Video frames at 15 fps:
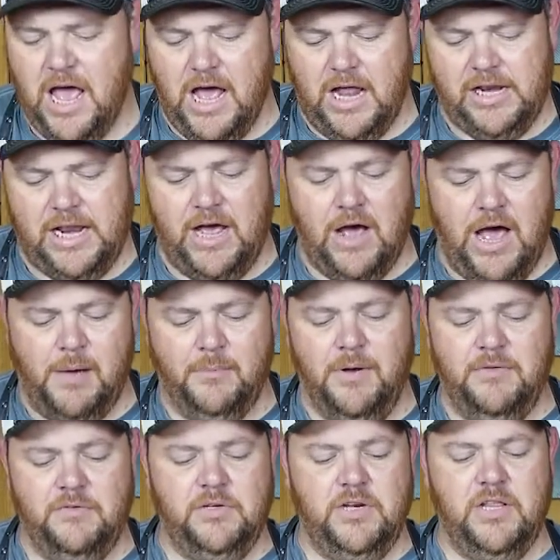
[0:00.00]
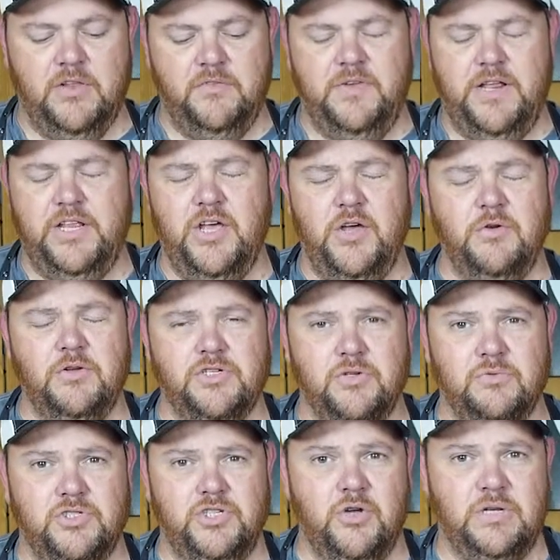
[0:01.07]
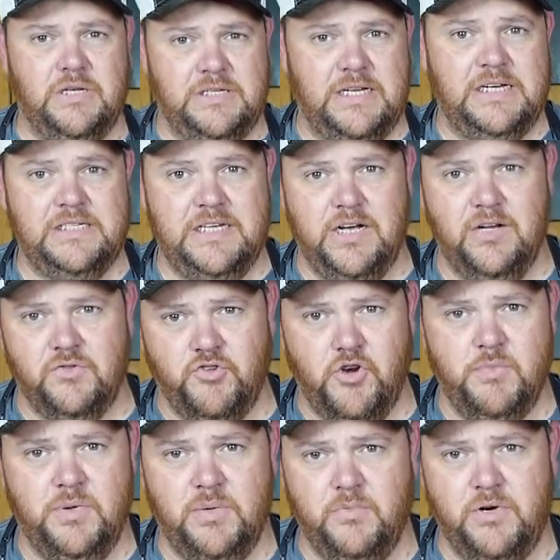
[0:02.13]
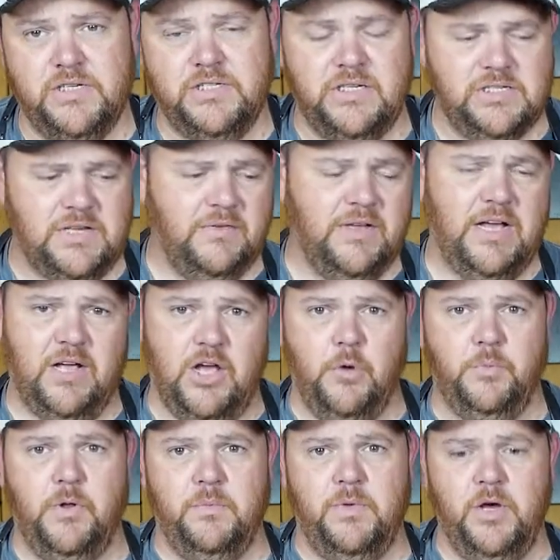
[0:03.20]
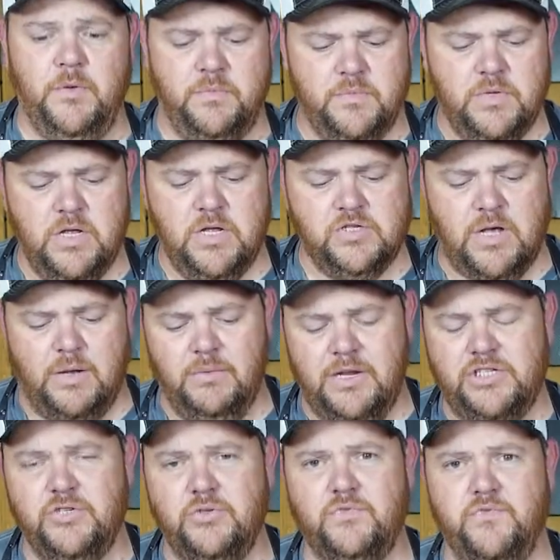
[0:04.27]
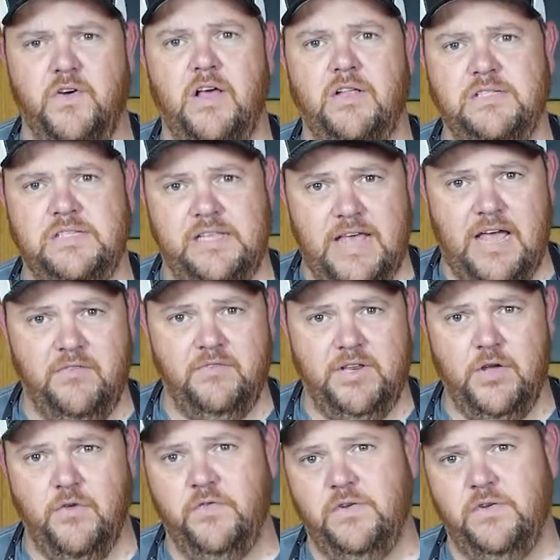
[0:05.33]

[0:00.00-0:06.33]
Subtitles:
Now, I'm gonna have another video just gonna show the detail of trimming the briskets. I've got a couple of them up. So I'm gonna let you see that video for